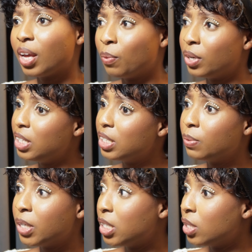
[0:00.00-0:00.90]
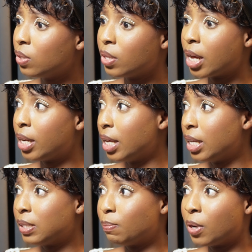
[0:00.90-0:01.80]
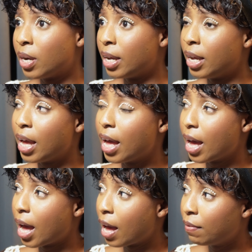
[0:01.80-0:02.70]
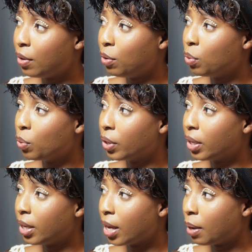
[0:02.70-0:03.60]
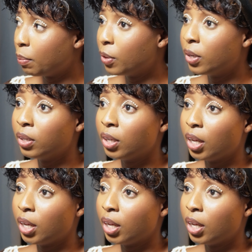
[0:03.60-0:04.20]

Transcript: And one easy way to do that is by having your camera.